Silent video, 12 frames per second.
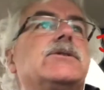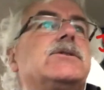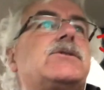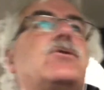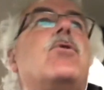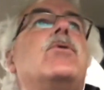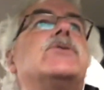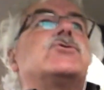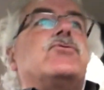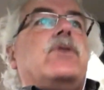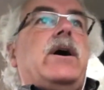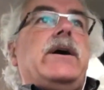Just go and
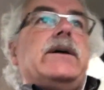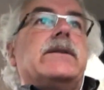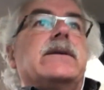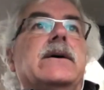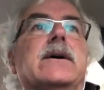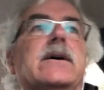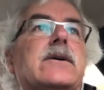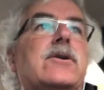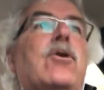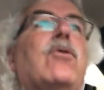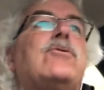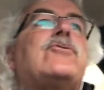try it.
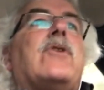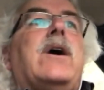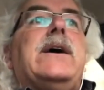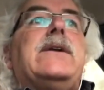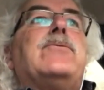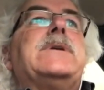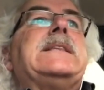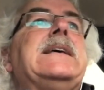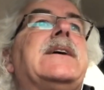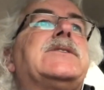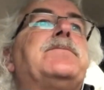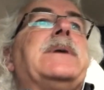Go try it with the
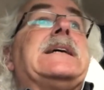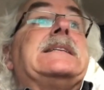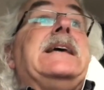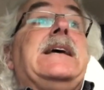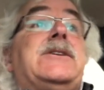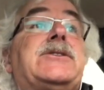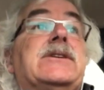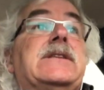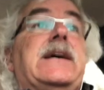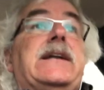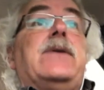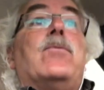expectation
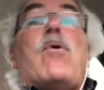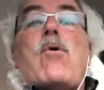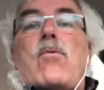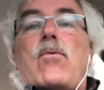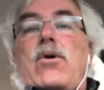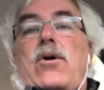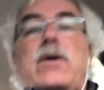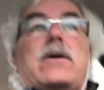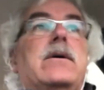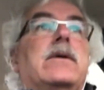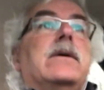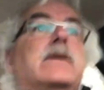that it won't work.
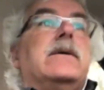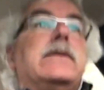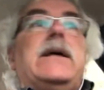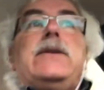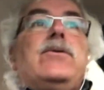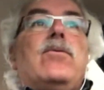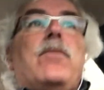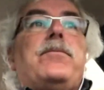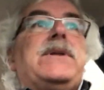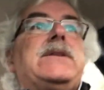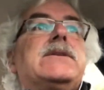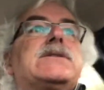Then you won't
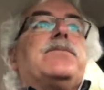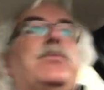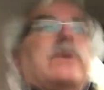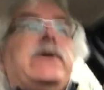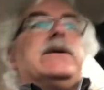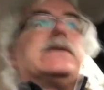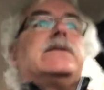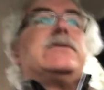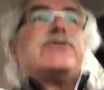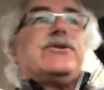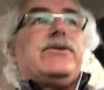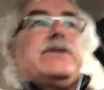be disappointed.
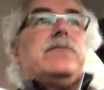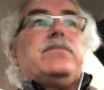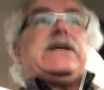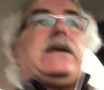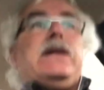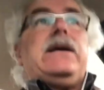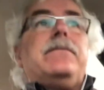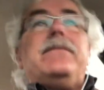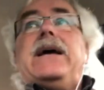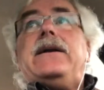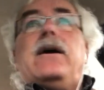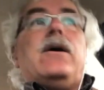Sure, in the beginning it
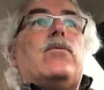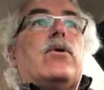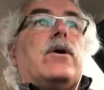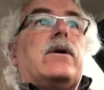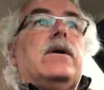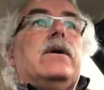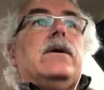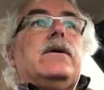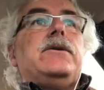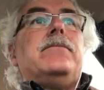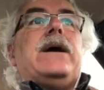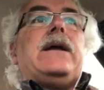may not work.
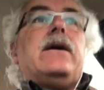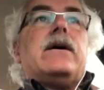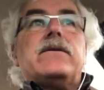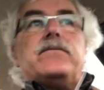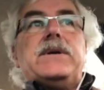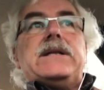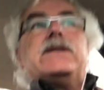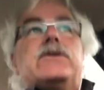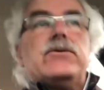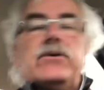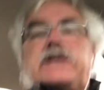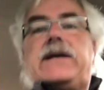You may not have been
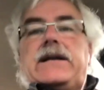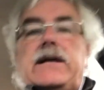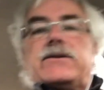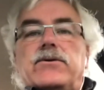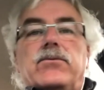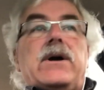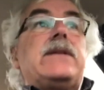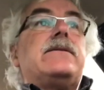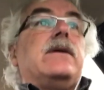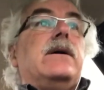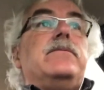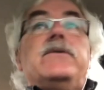doing it at the right
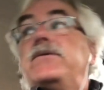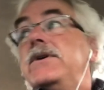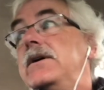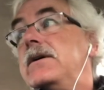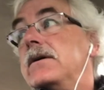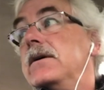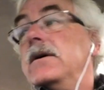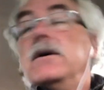time of year.